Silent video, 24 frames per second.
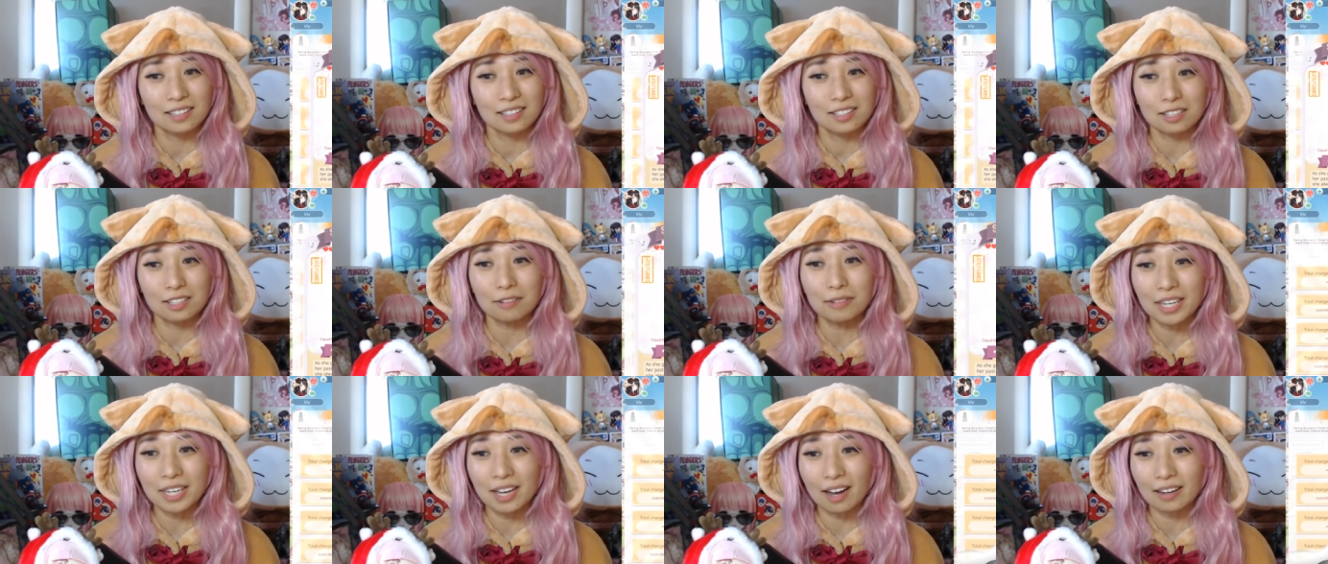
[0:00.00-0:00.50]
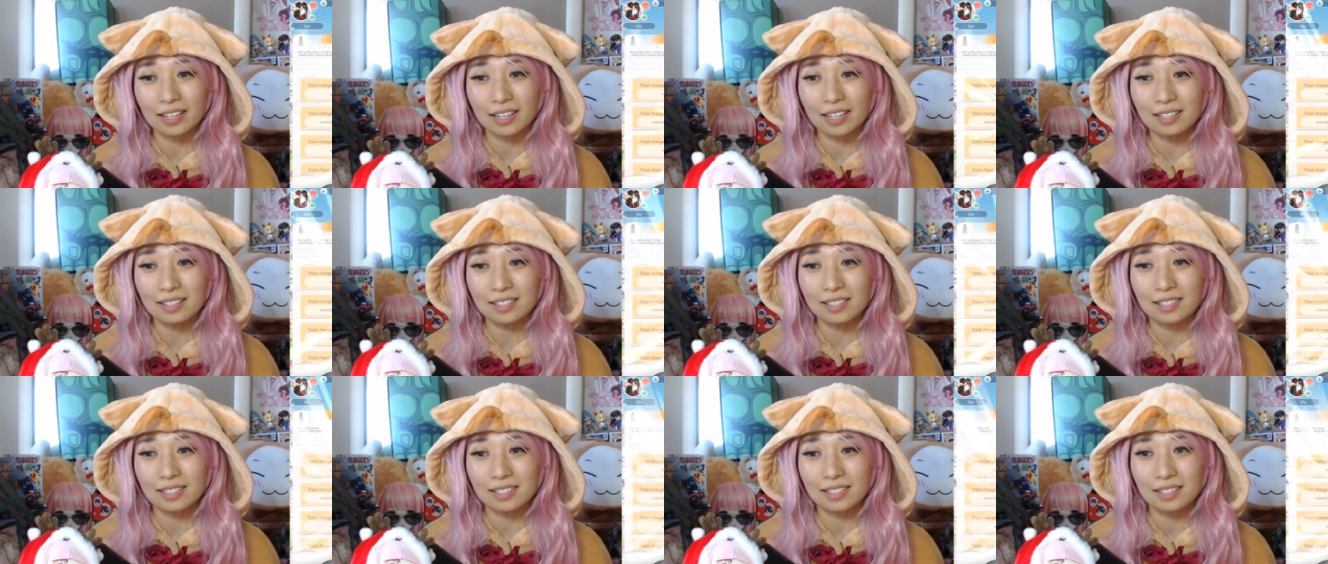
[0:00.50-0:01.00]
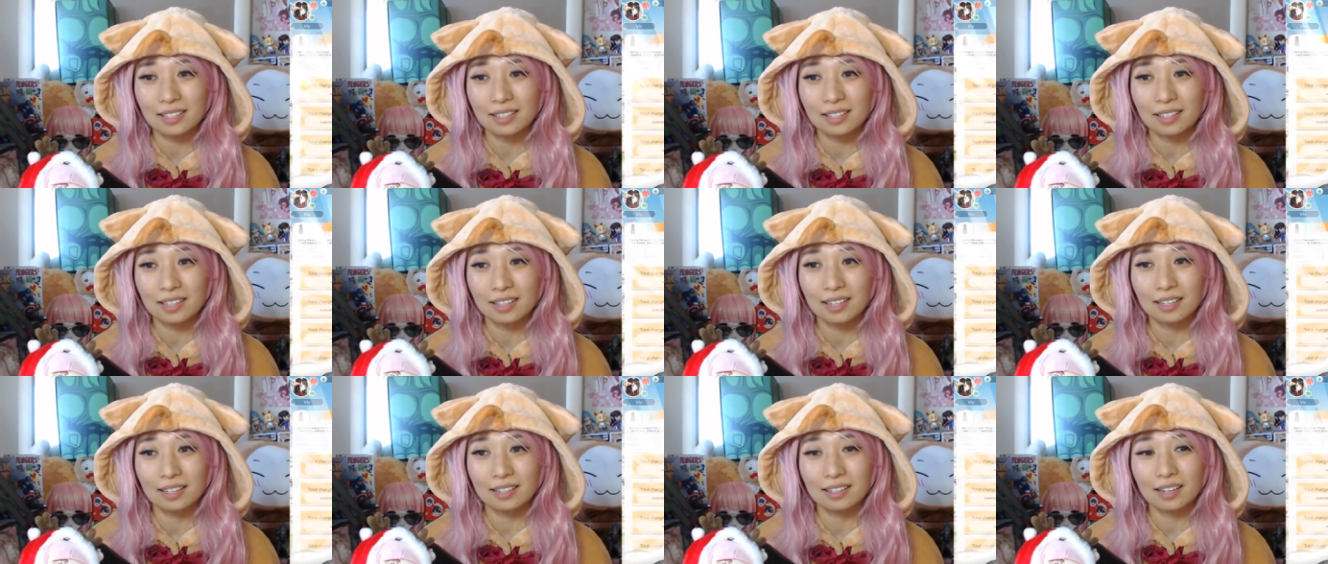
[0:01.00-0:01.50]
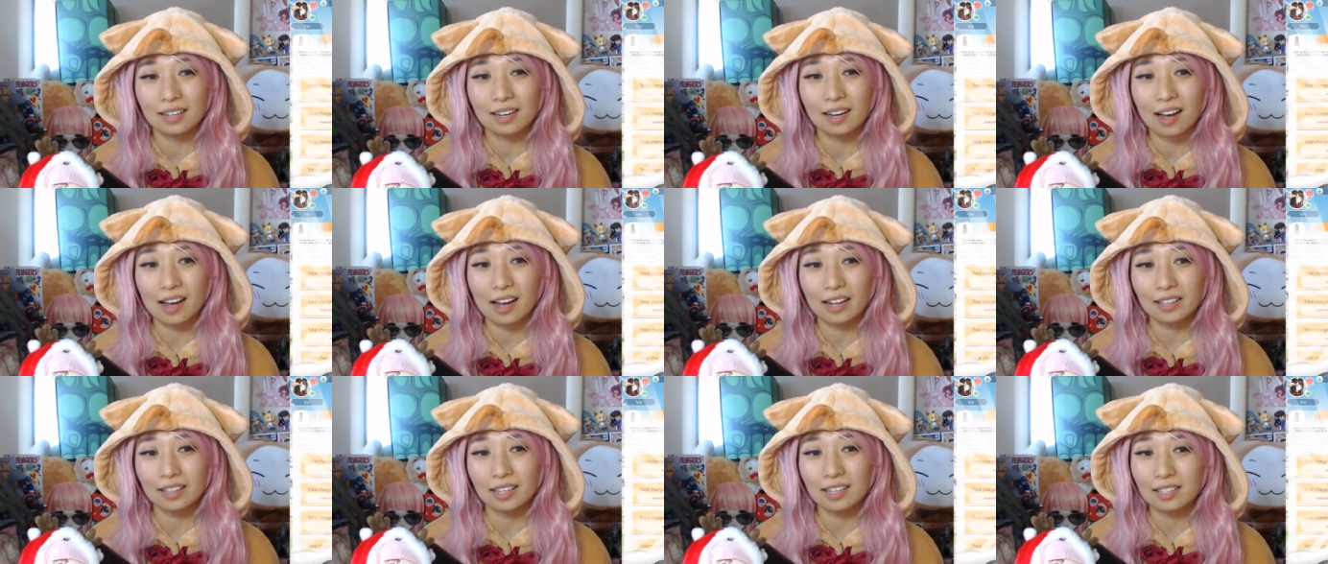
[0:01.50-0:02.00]
To be honest,
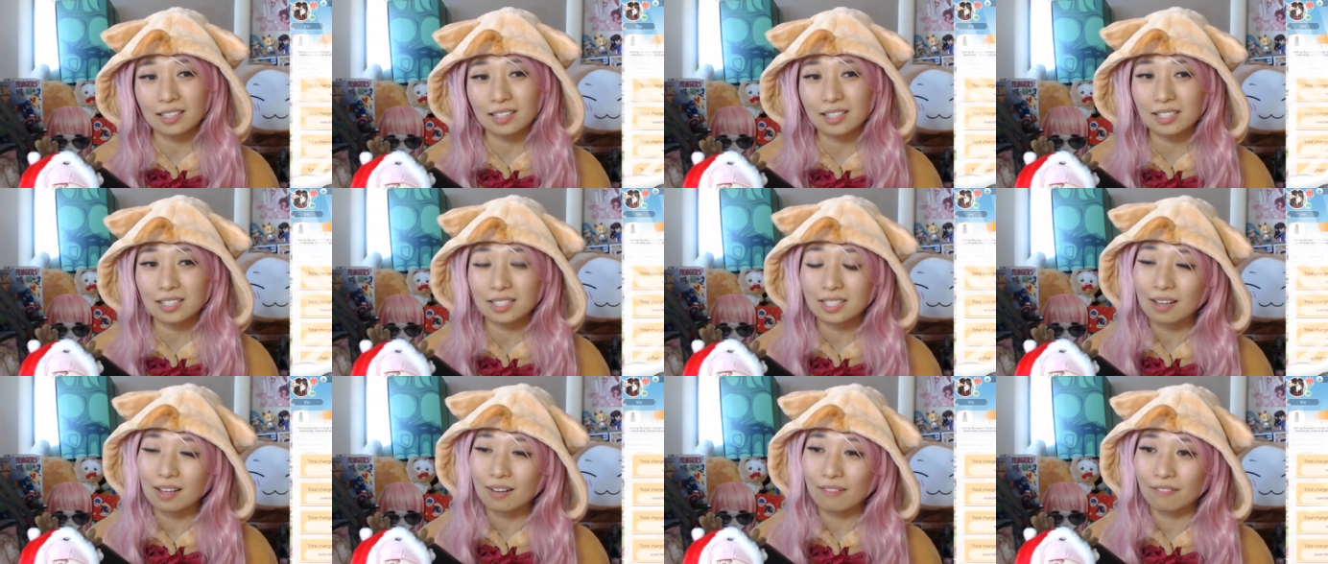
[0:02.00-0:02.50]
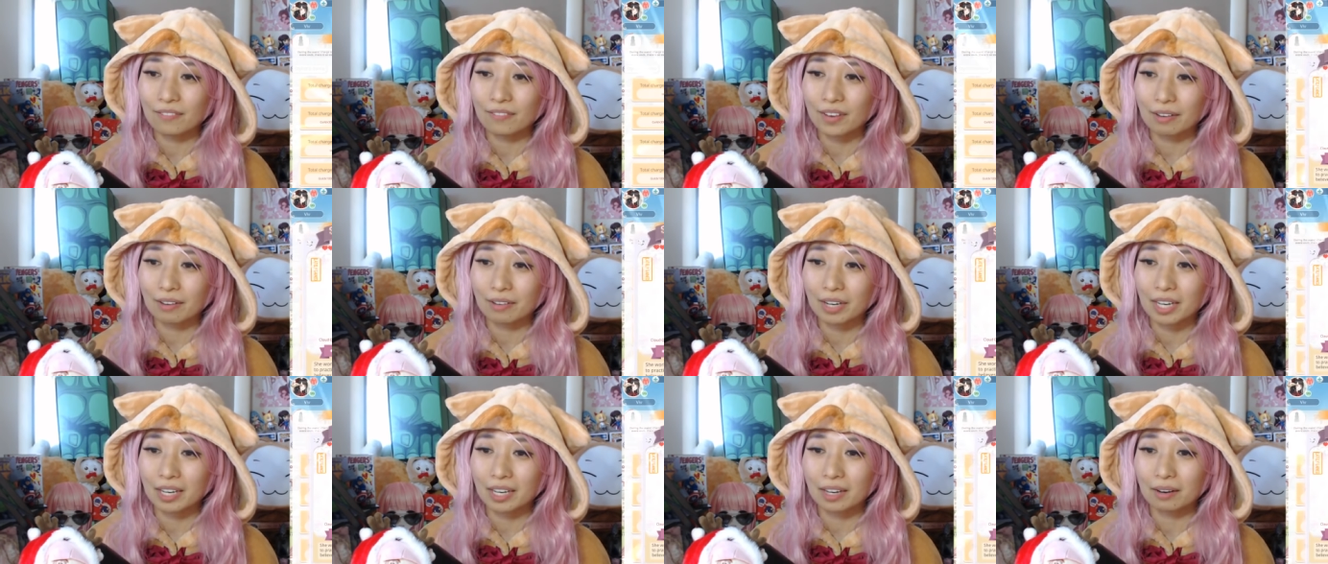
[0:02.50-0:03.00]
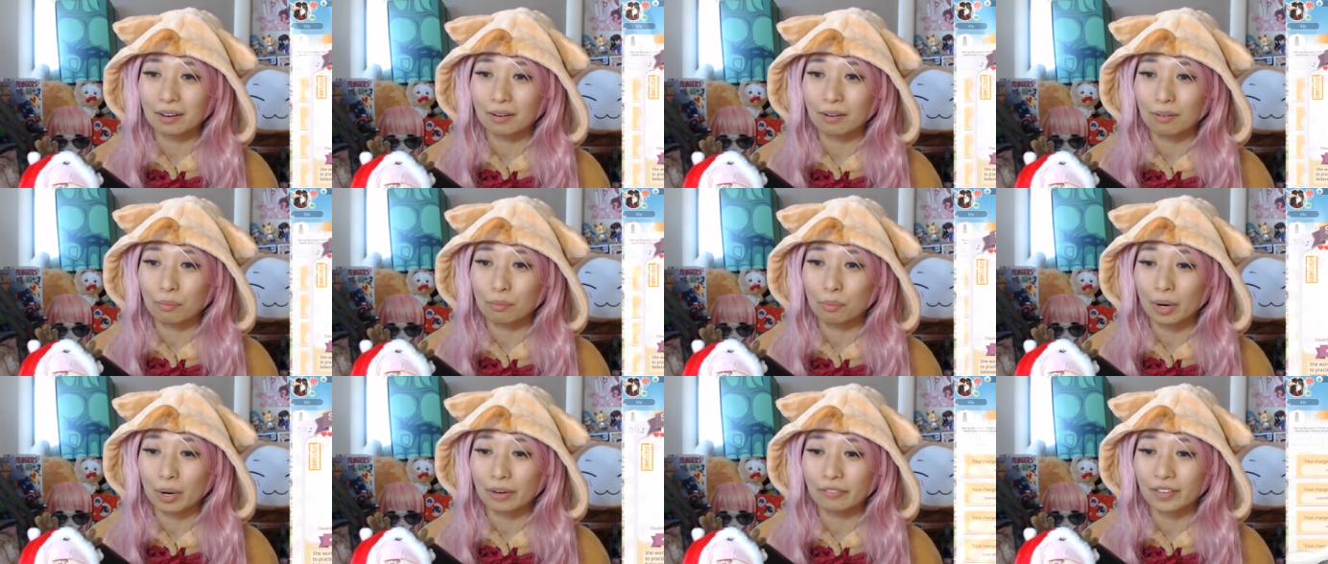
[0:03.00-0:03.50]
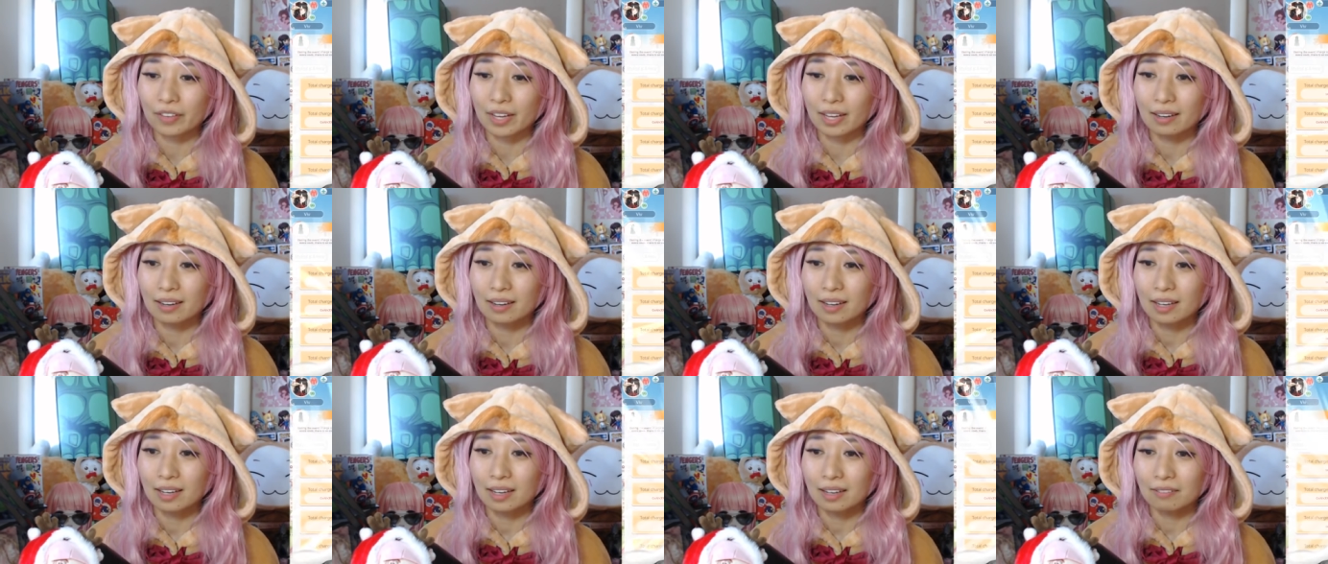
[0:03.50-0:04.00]
I think it's very worth
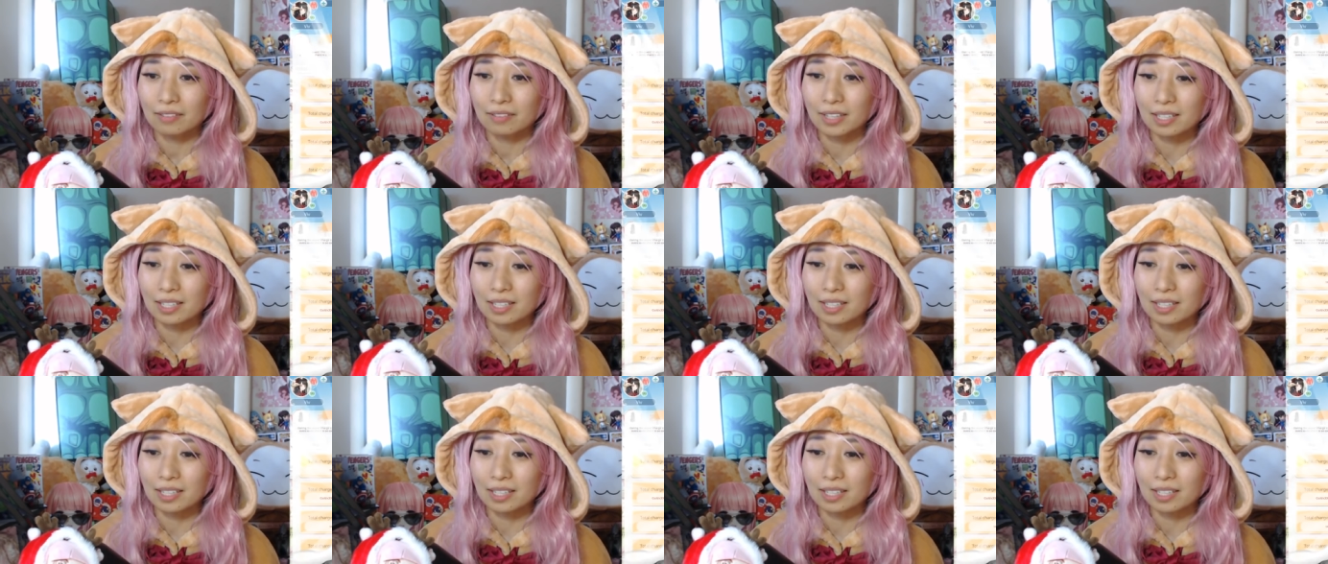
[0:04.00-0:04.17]
it.